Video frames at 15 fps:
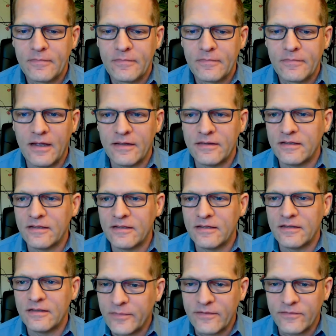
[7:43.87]
and the
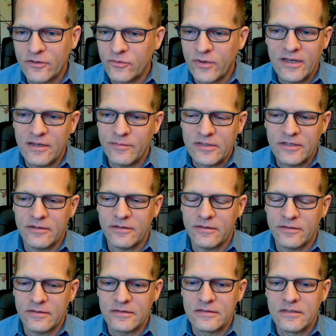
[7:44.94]
development of the training
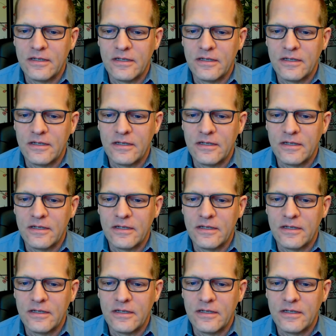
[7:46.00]
materials,